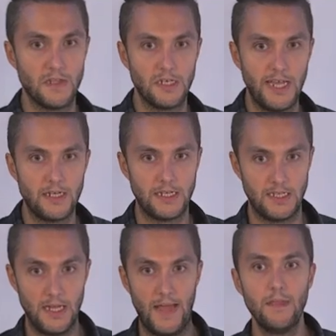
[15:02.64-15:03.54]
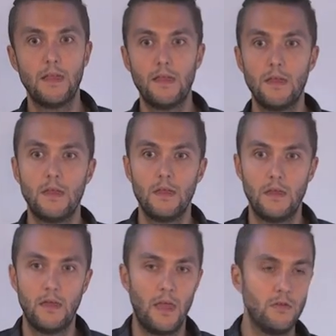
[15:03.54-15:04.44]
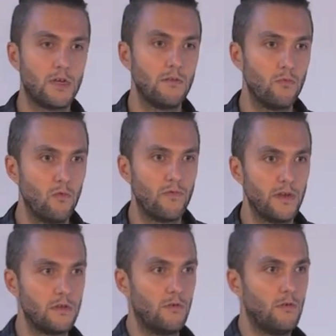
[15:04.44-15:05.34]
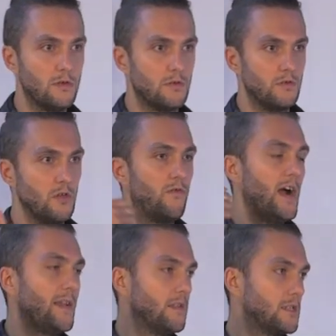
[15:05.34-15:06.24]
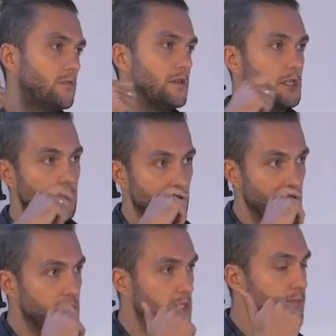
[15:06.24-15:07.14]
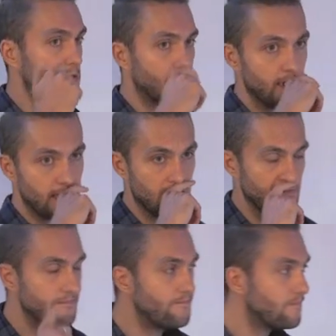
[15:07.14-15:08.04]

the data is done, you can move it on to your final storage, to your distributed system,